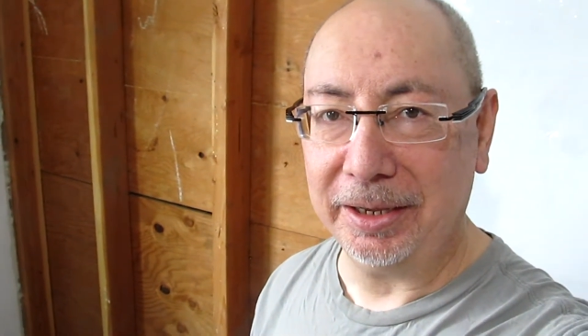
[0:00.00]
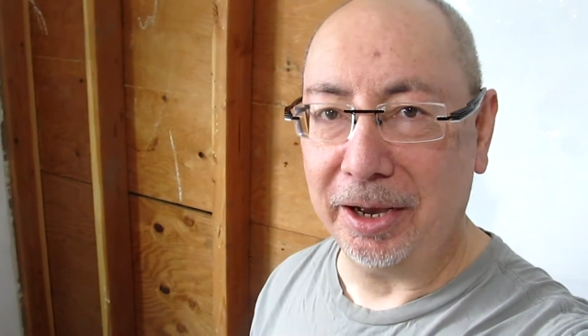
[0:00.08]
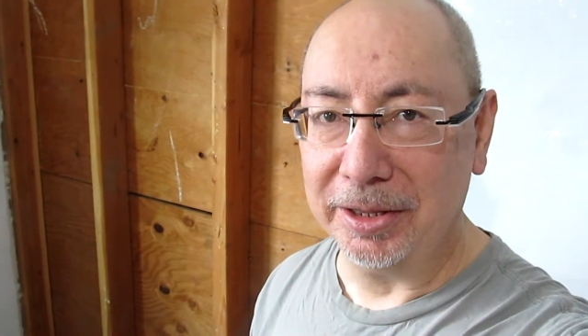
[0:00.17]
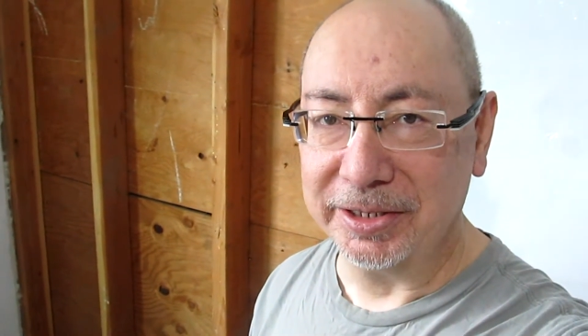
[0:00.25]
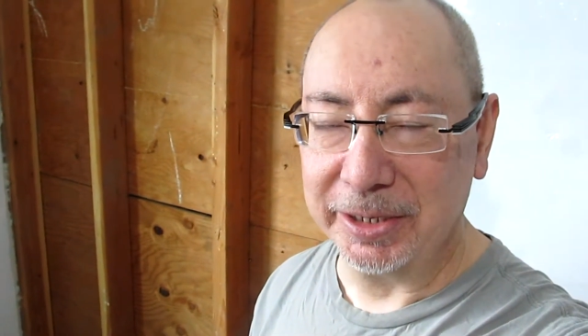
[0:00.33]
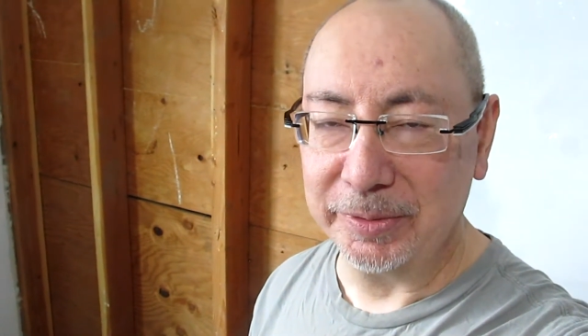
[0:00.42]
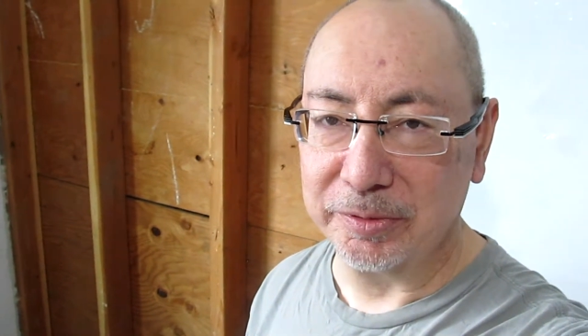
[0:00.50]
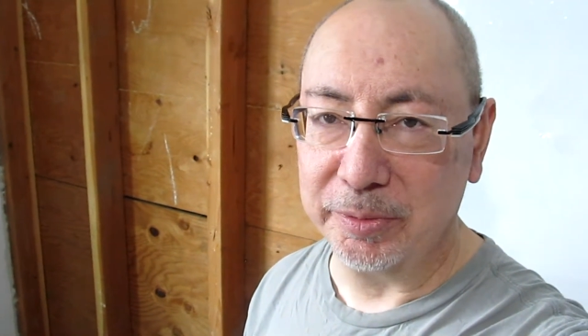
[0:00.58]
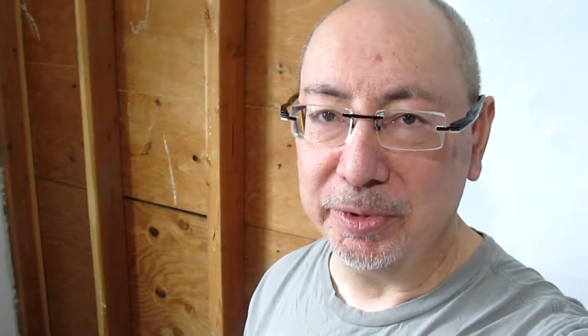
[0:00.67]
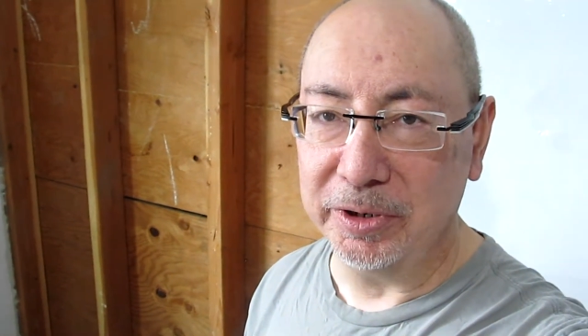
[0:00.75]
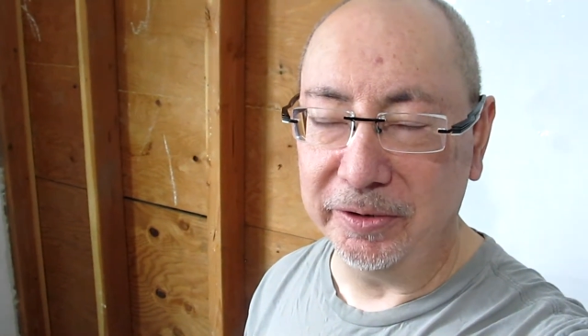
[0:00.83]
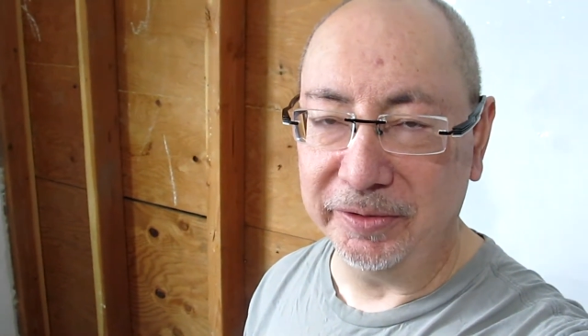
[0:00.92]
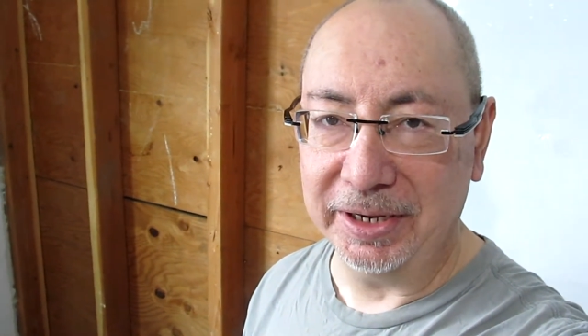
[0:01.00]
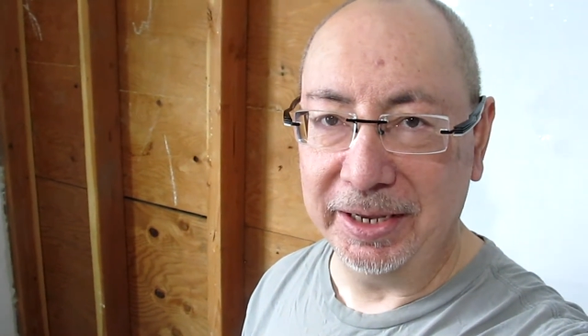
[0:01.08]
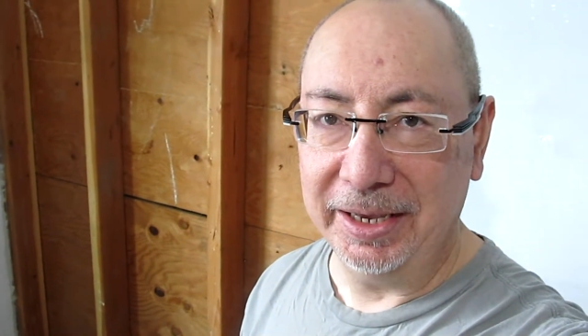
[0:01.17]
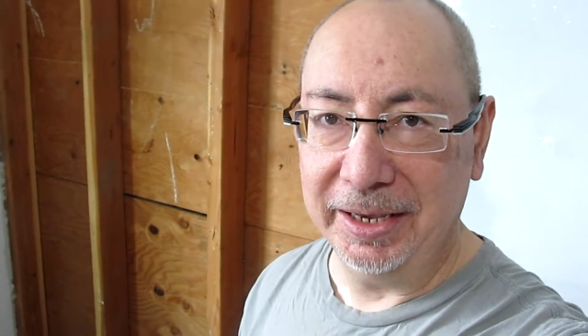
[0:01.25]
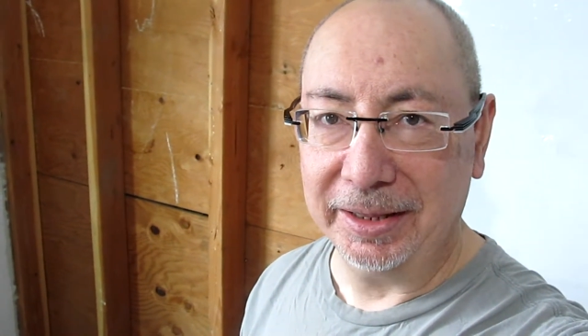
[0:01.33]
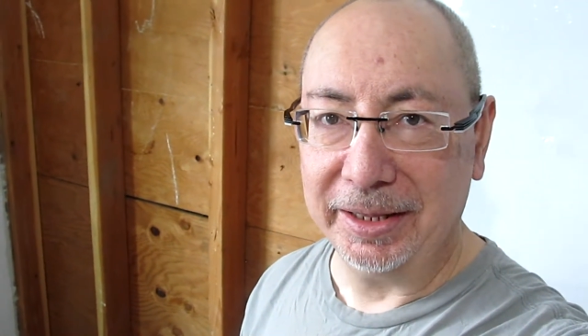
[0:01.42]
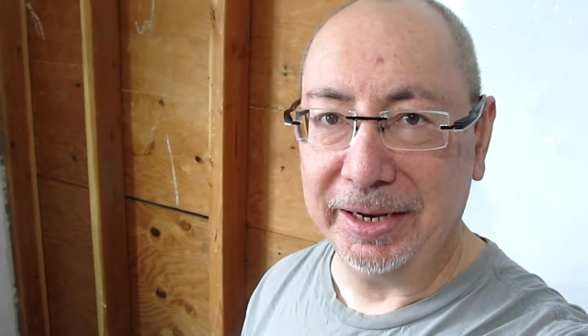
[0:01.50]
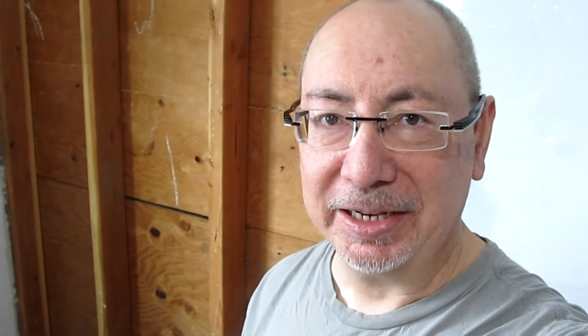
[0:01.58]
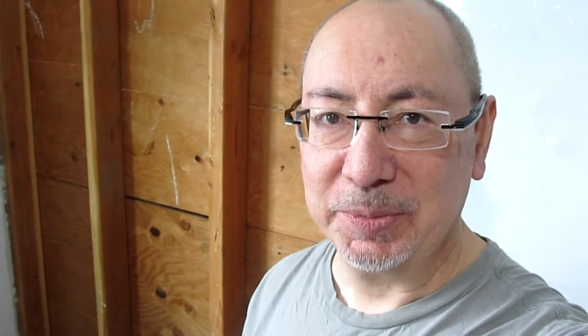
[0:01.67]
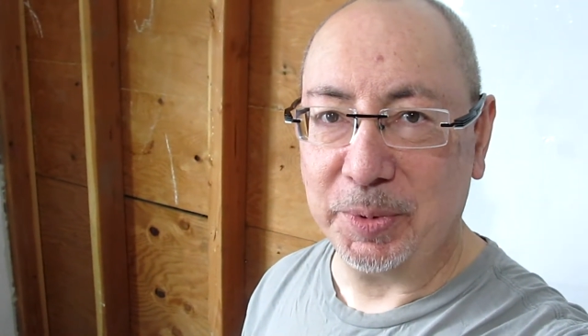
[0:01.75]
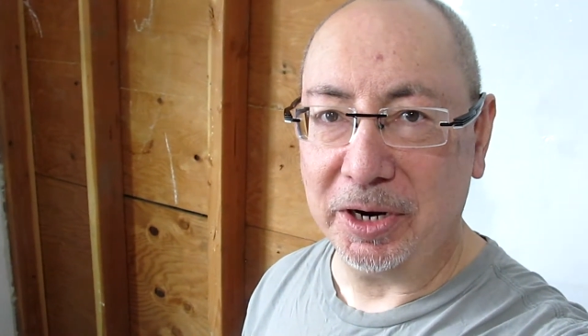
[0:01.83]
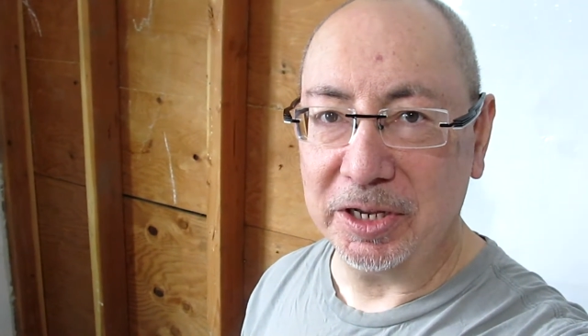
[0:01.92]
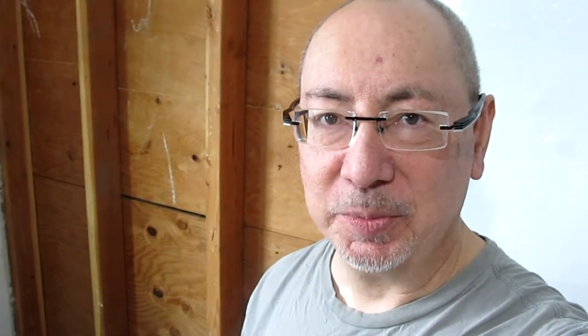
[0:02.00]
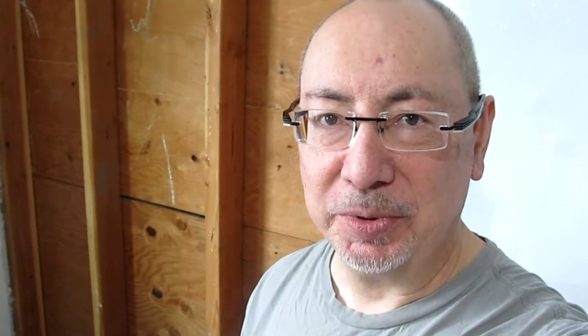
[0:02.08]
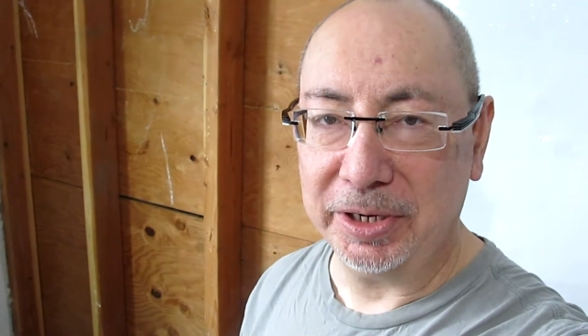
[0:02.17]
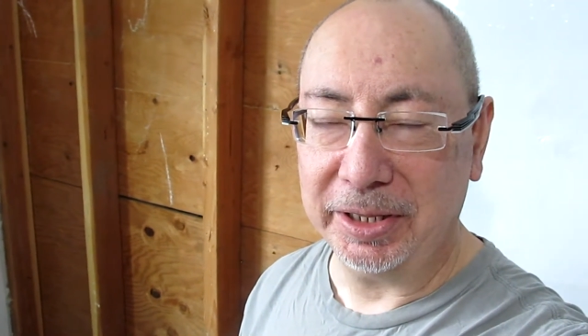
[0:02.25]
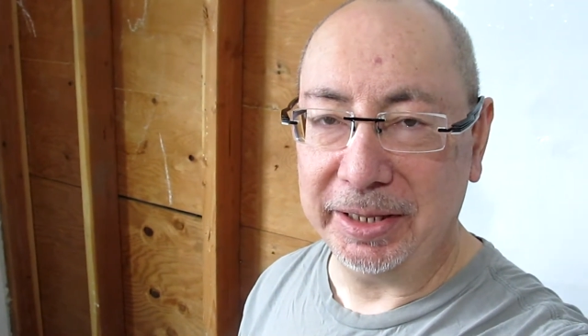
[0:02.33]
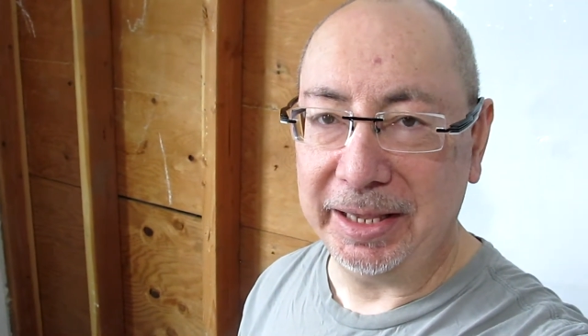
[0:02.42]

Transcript: All the staples removed. The next part is putting